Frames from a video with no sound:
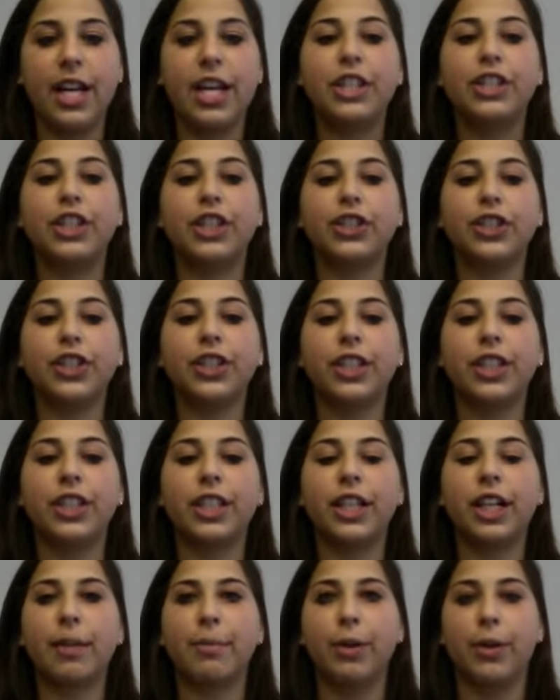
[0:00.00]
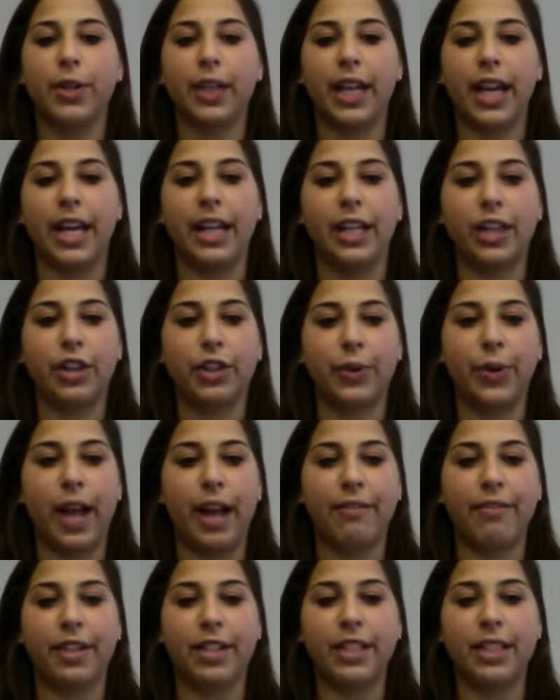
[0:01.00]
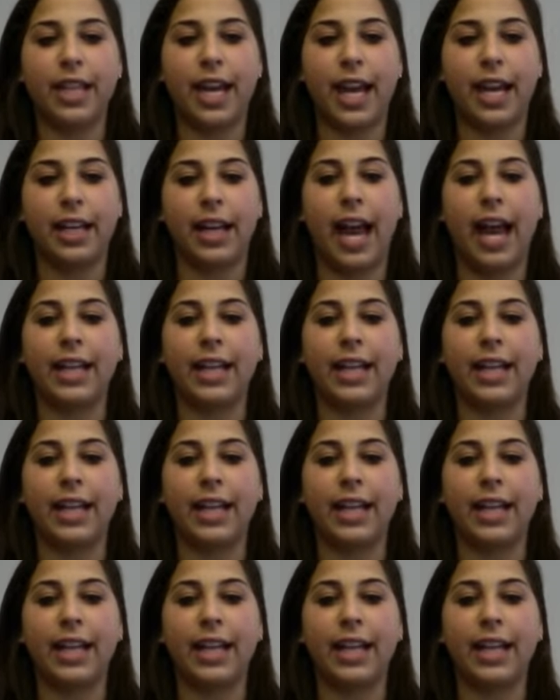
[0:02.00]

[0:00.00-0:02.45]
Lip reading: Children learn to communicate through everyday